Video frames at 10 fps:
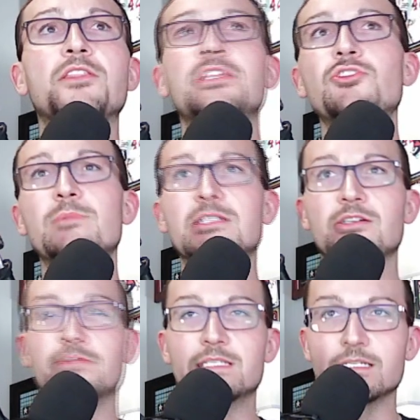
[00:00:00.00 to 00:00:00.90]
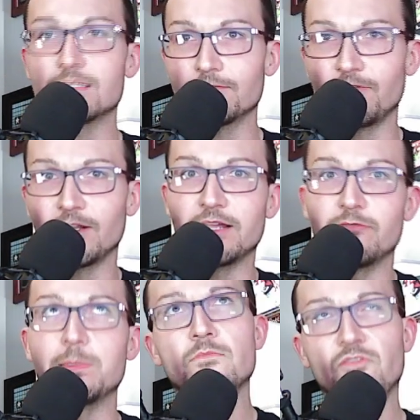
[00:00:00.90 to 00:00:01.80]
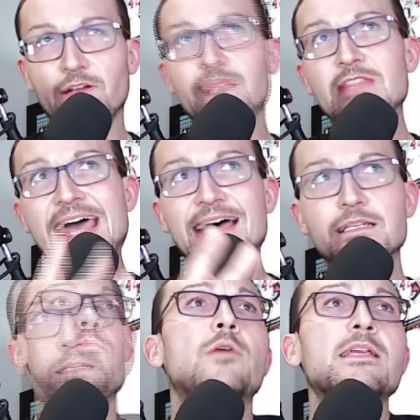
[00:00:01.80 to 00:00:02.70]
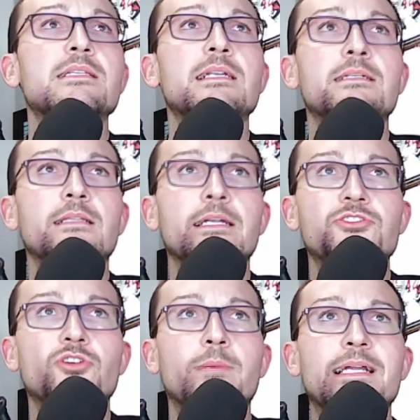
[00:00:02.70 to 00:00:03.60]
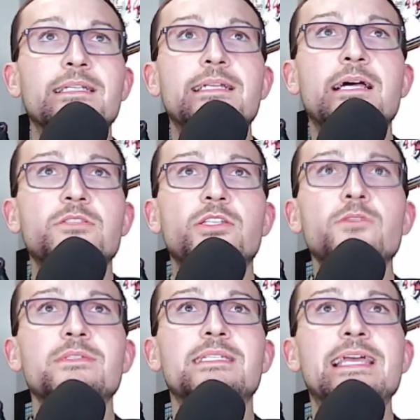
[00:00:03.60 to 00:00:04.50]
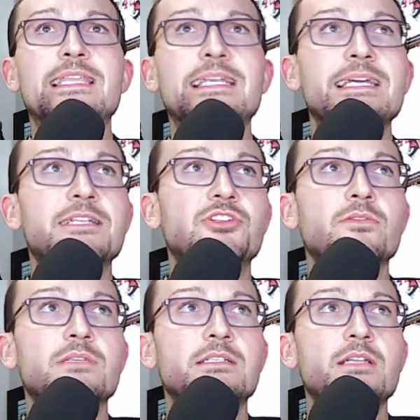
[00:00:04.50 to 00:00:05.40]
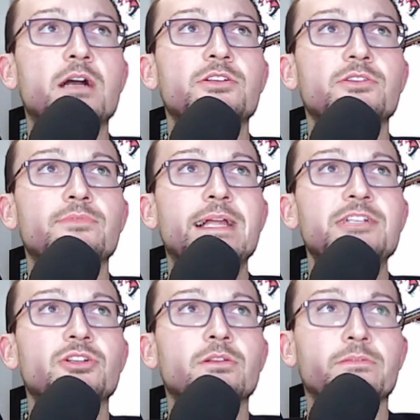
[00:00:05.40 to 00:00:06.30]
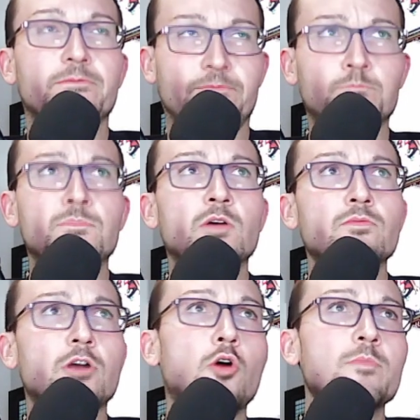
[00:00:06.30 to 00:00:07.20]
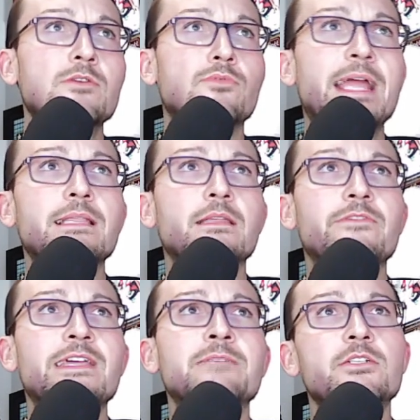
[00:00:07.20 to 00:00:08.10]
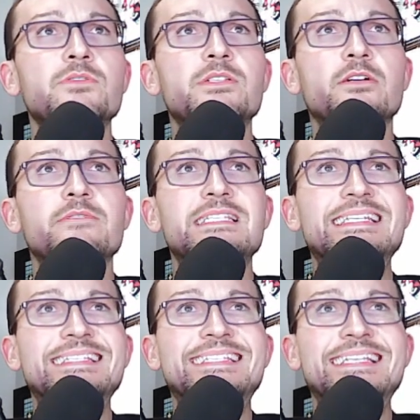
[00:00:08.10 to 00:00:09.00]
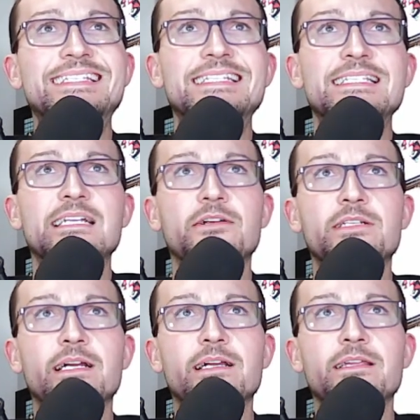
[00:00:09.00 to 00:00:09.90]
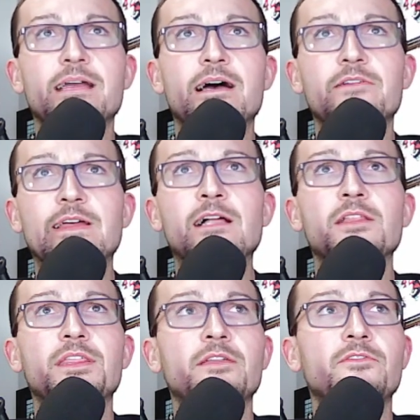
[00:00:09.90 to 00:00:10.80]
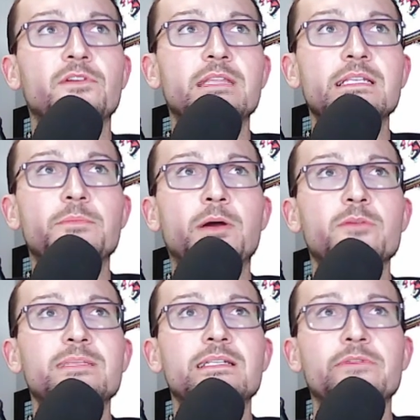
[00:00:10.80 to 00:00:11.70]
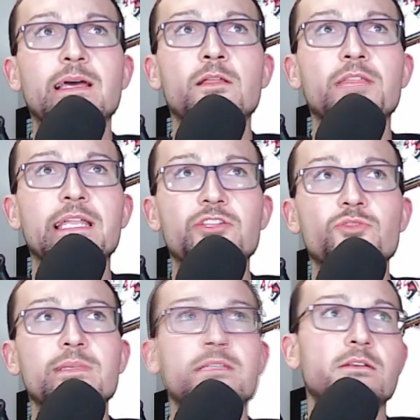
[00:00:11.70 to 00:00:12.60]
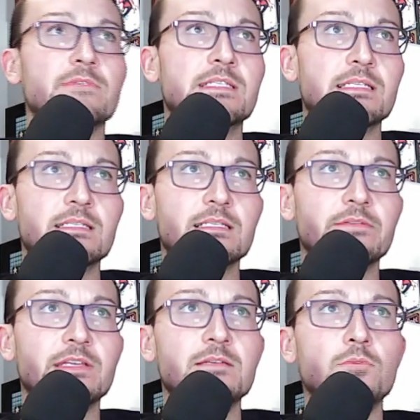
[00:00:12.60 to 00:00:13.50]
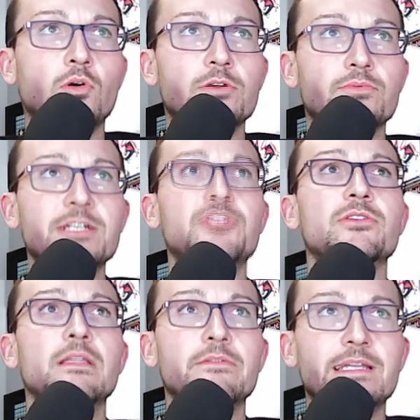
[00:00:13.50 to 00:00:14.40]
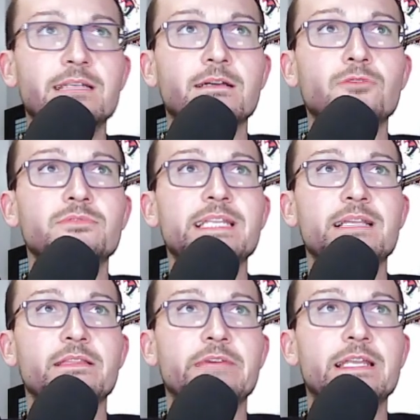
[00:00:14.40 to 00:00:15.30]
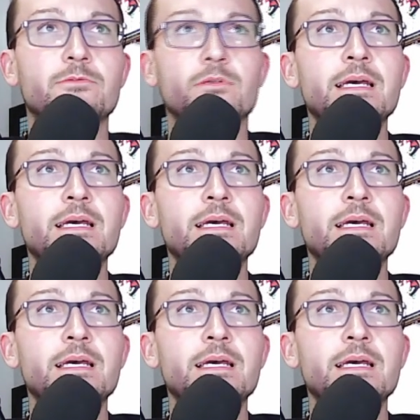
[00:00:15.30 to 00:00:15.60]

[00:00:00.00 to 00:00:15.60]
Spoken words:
and Human Services. Forgive me. Forgive that. President-elect Joe Biden announced Tuesday that he had chosen Dr. Rachel, don't call me Ray Levine, to serve as the Assistant Secretary of Health for the Department of Health and Human Services. Levine, board Richard Levine, oh, Dick Levine,